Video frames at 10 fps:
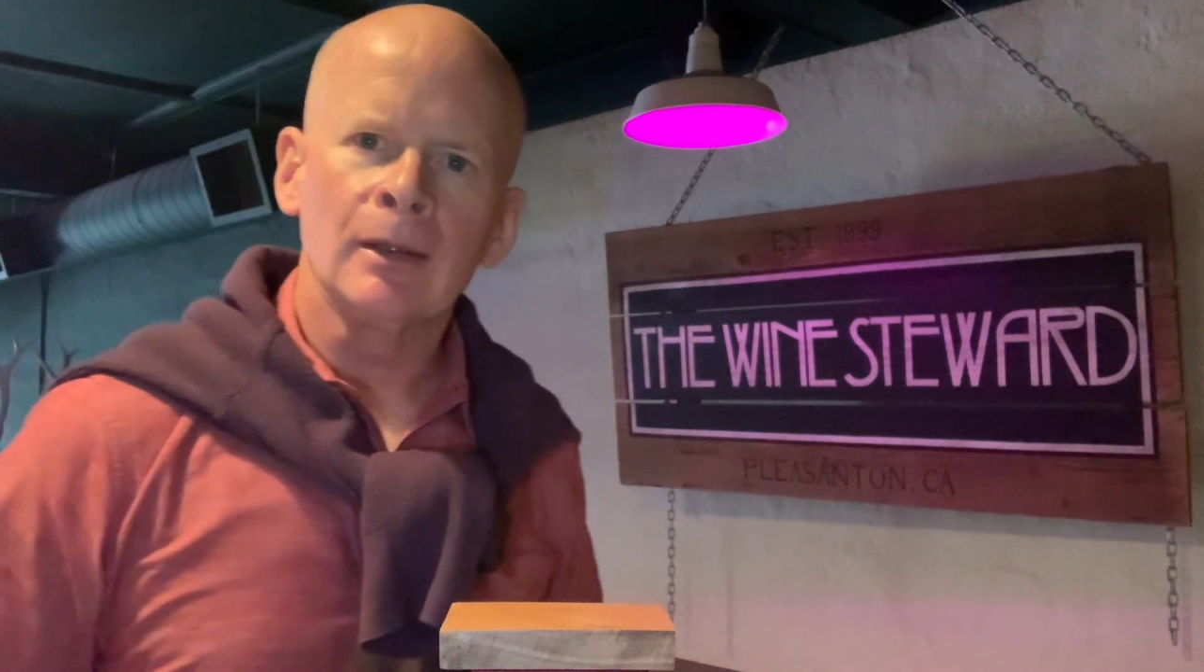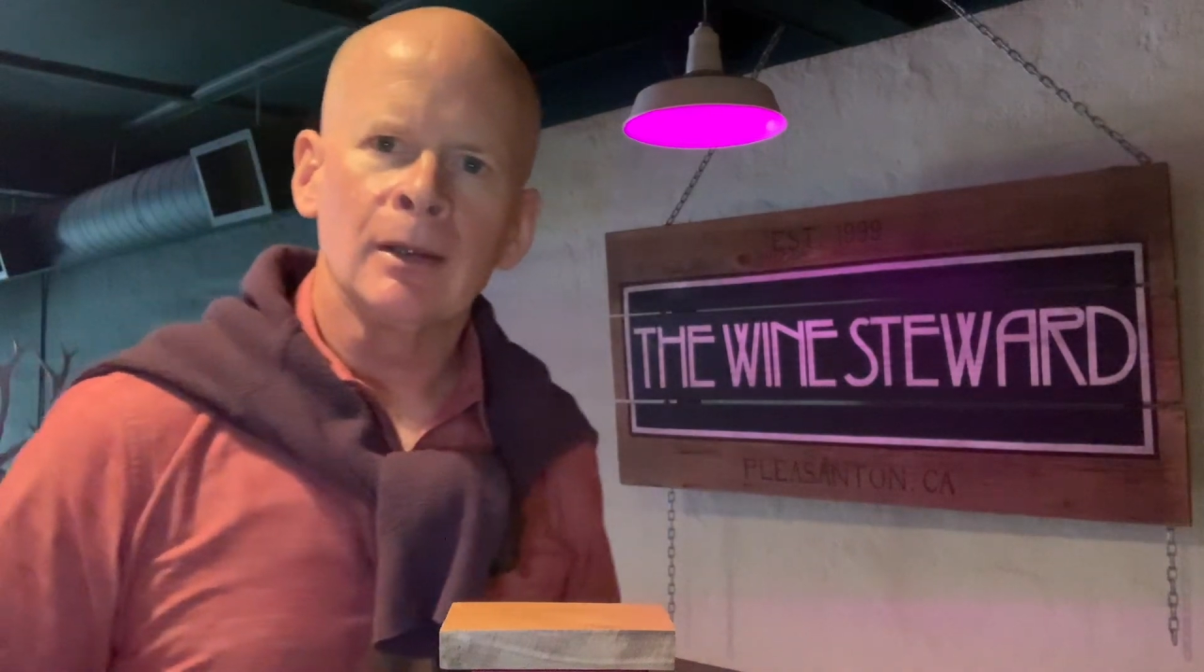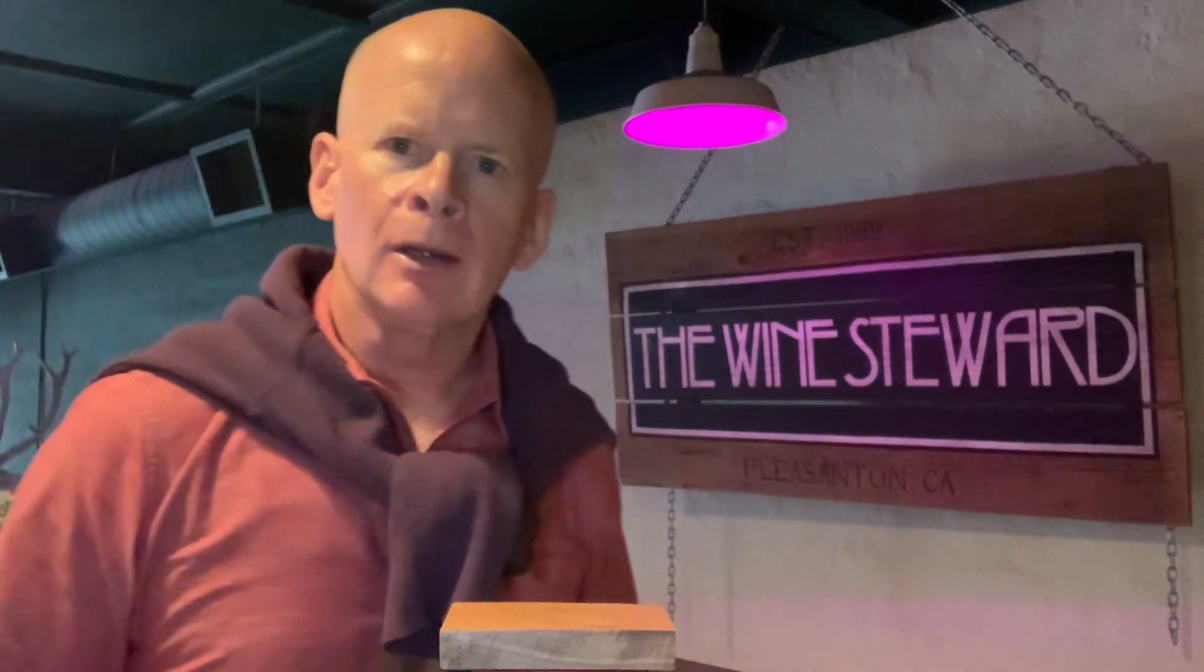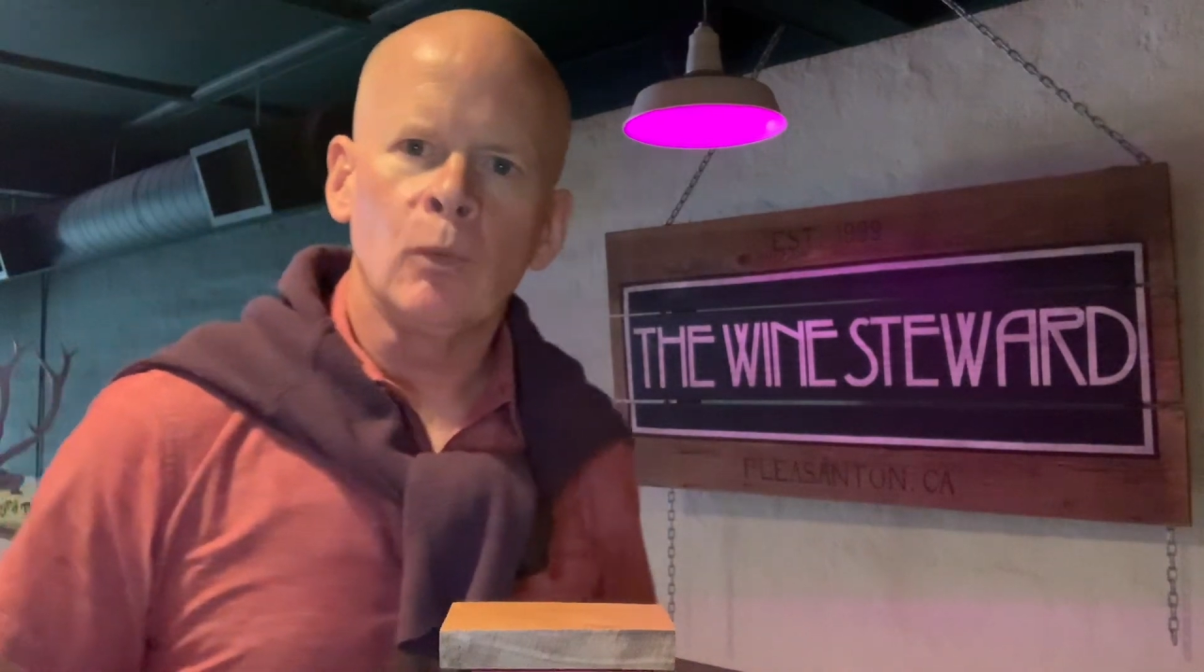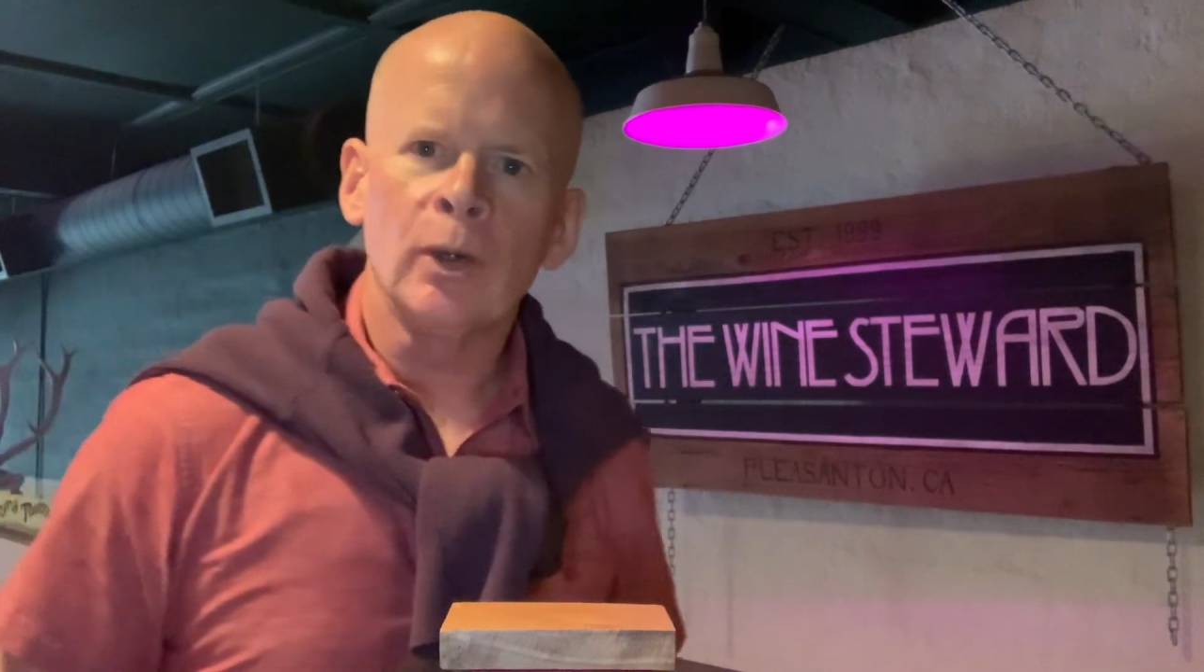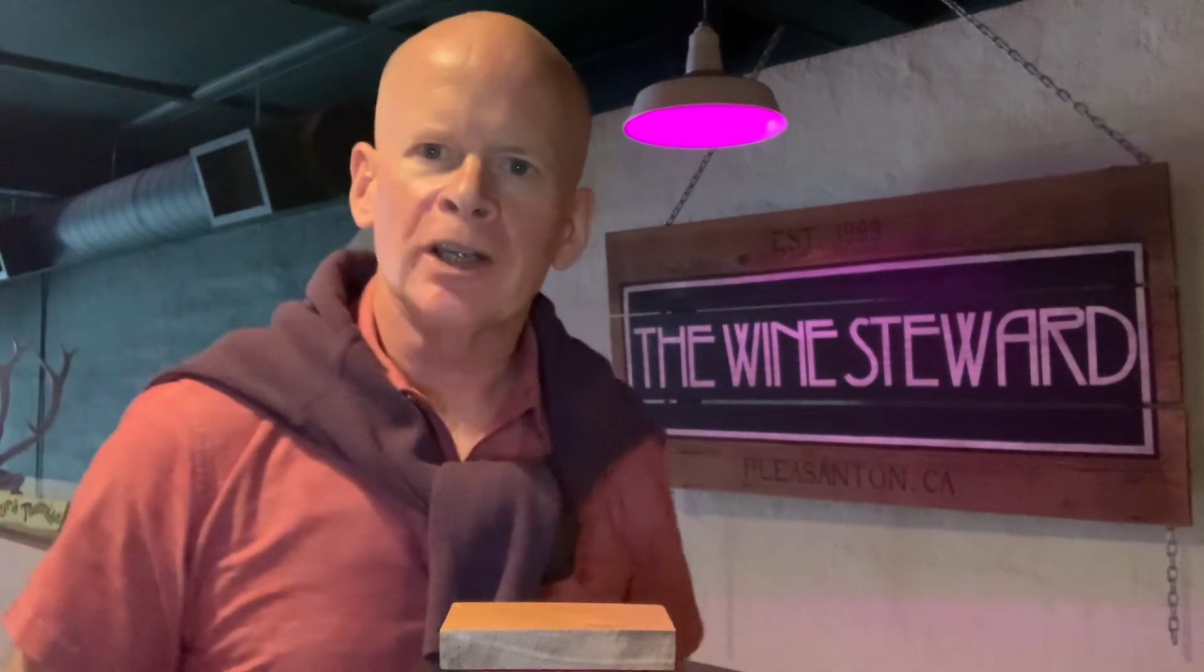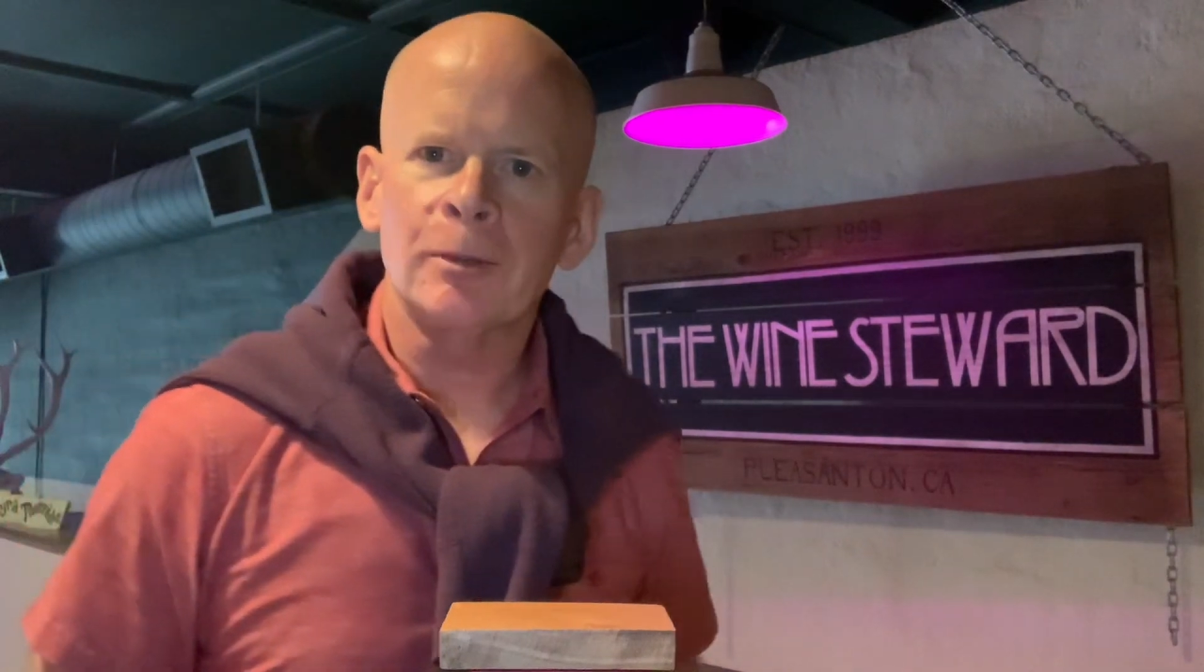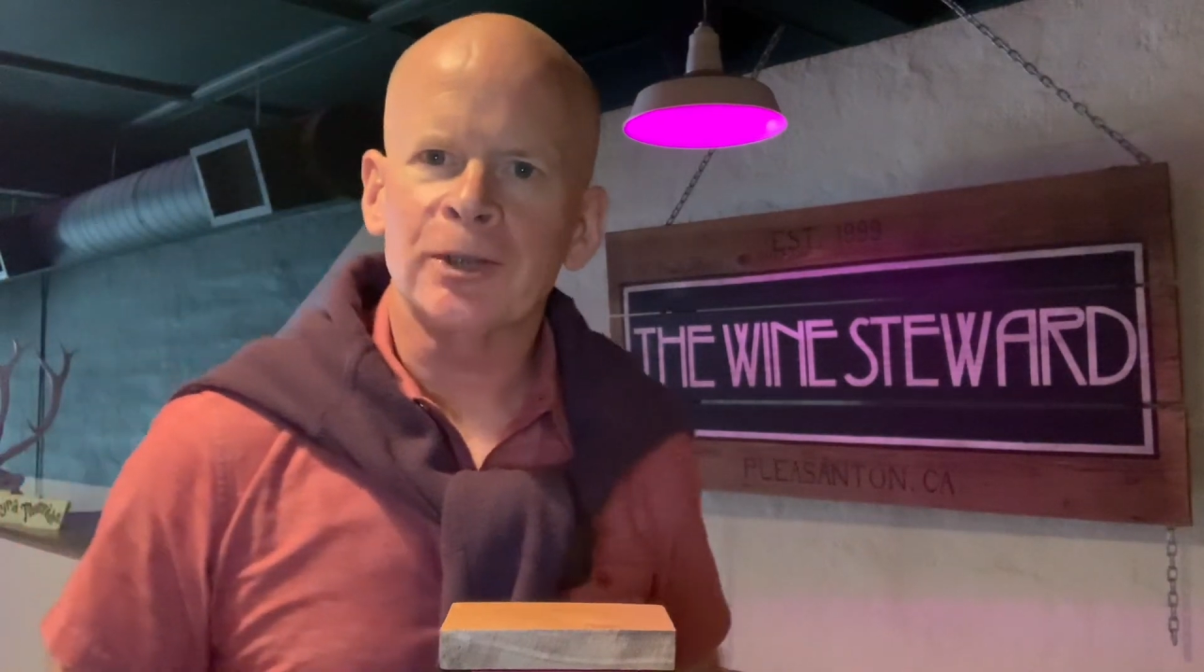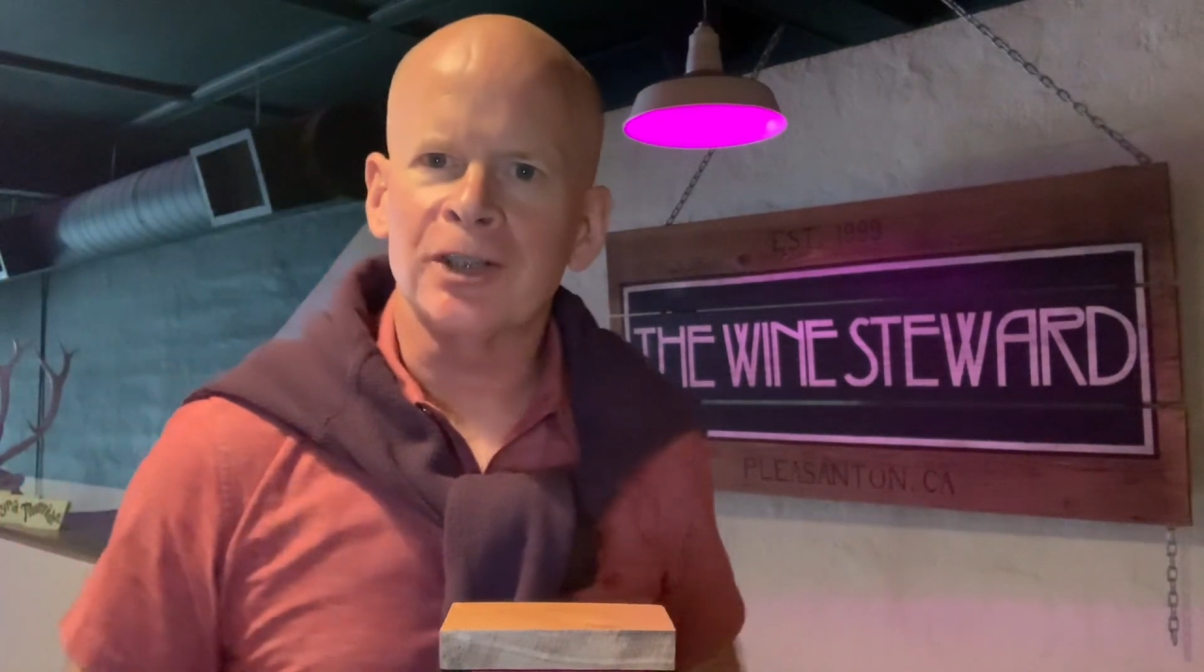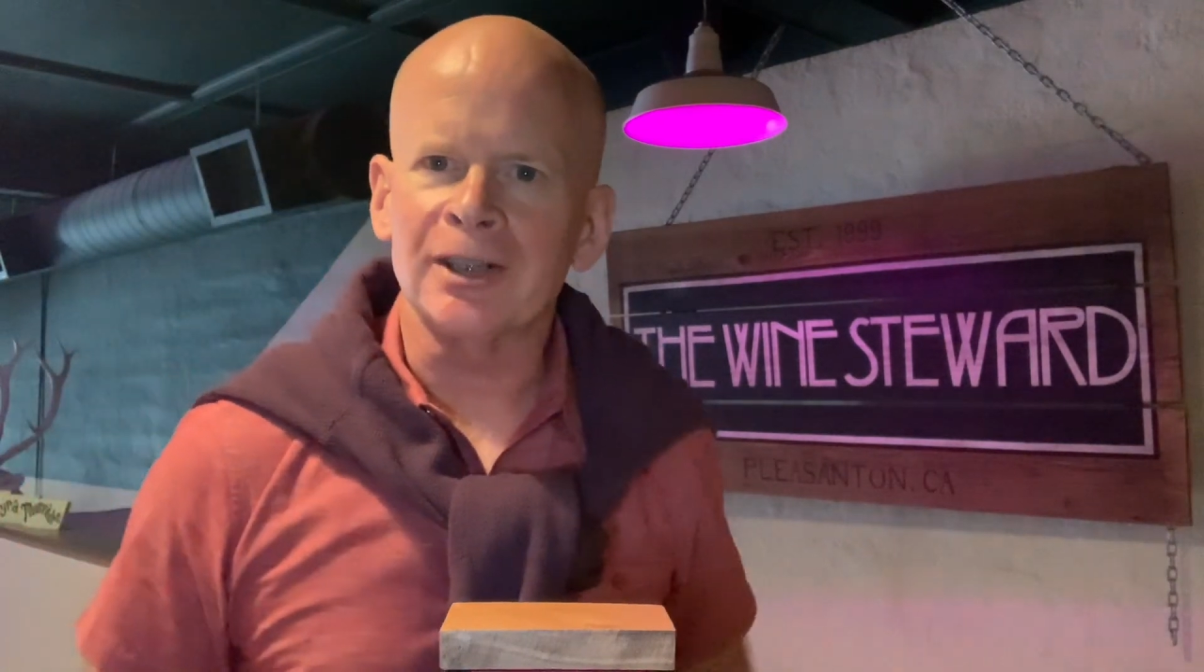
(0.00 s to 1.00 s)

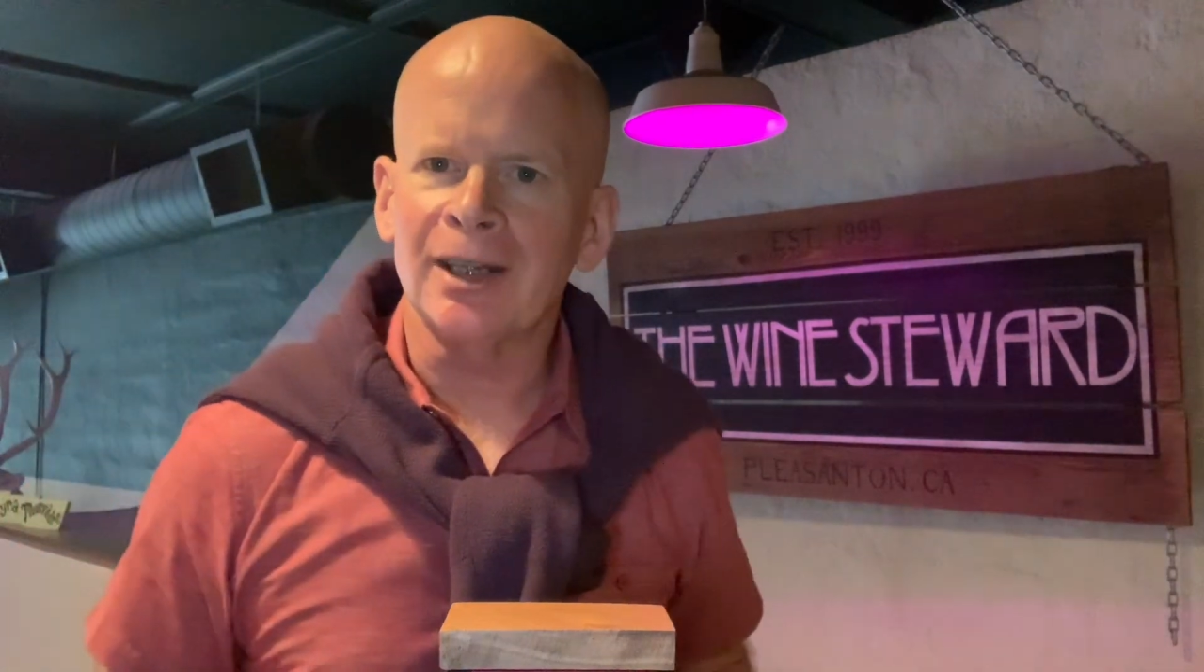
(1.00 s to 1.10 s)
100%